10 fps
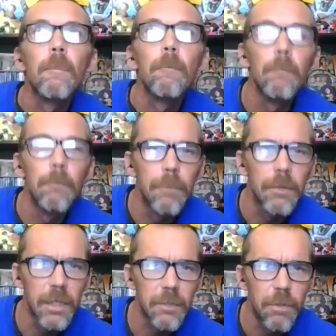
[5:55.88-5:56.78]
But
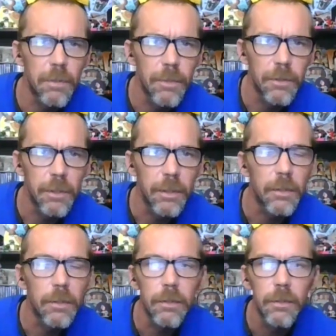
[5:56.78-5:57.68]
that's pretty much it.
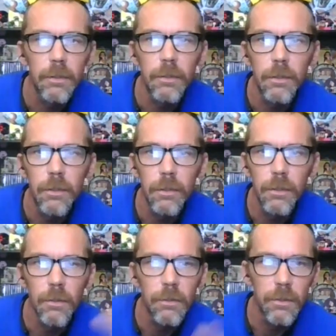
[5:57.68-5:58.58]
Go
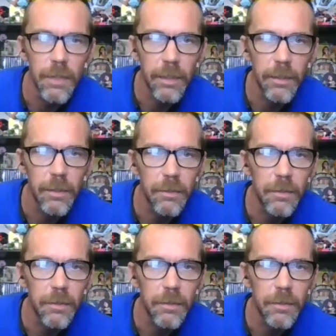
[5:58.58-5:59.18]
to settings,